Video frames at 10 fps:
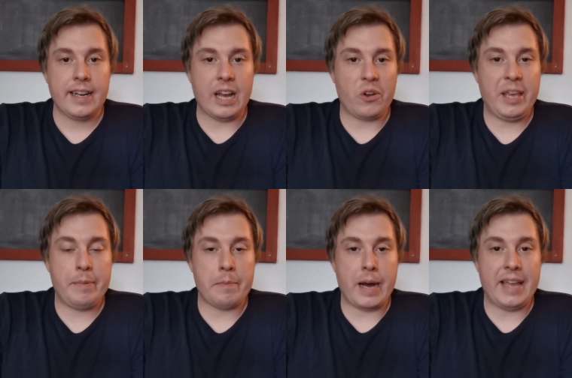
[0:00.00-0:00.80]
Now keep
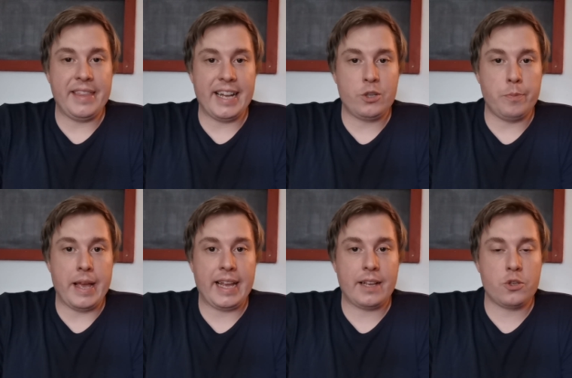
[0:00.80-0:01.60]
in mind that to
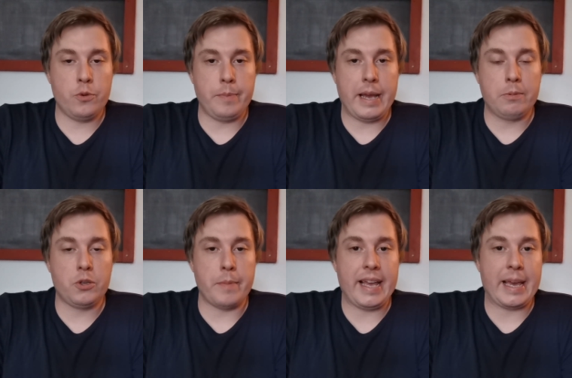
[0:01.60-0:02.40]
be, to be able
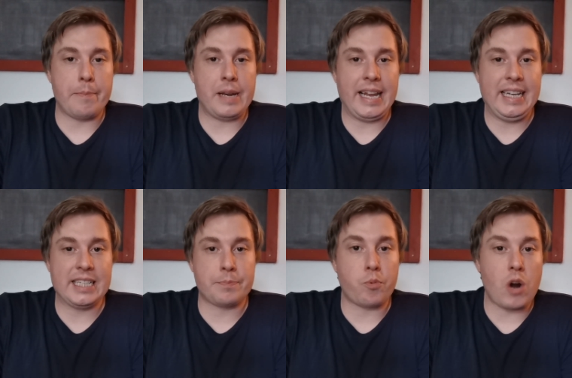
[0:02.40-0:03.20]
to make a
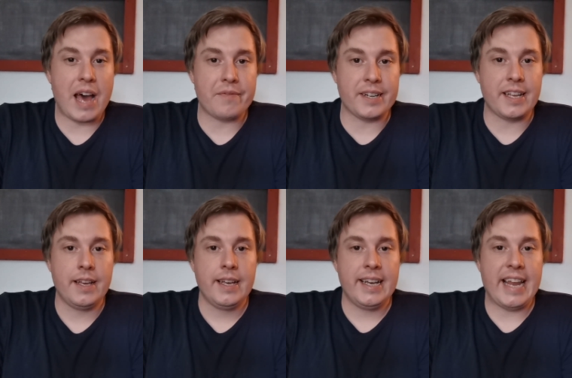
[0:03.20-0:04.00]
playlist private,
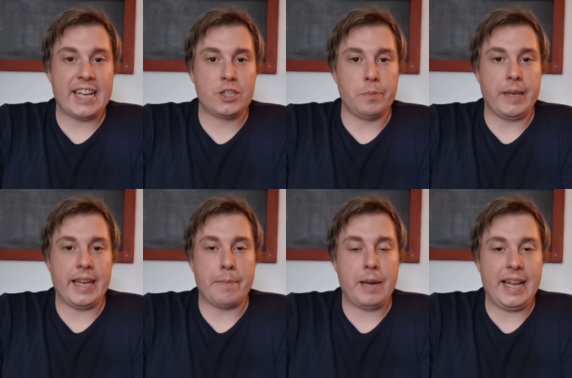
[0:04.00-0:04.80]
it has to
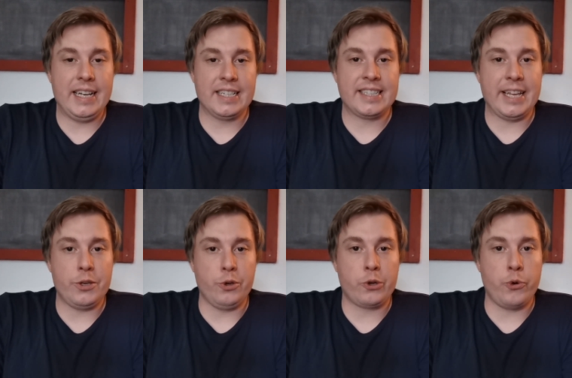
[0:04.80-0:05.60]
be a playlist that
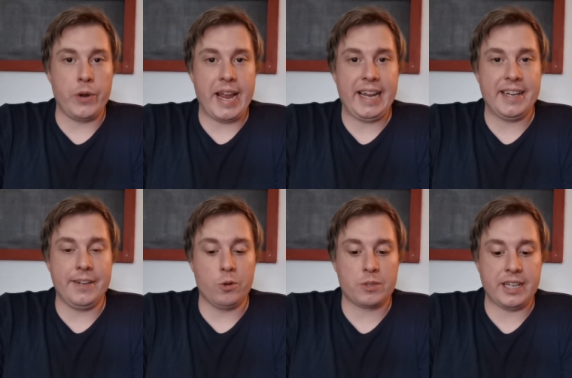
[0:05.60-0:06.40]
you
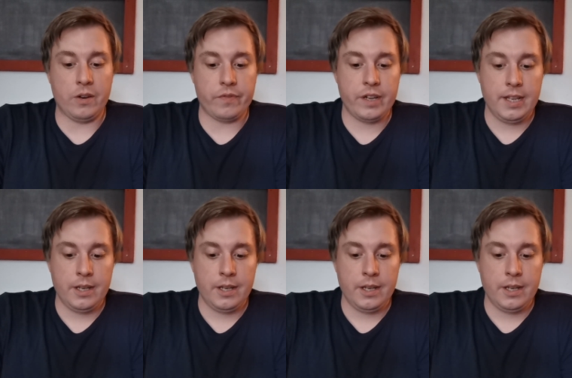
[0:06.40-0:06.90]
created yourself.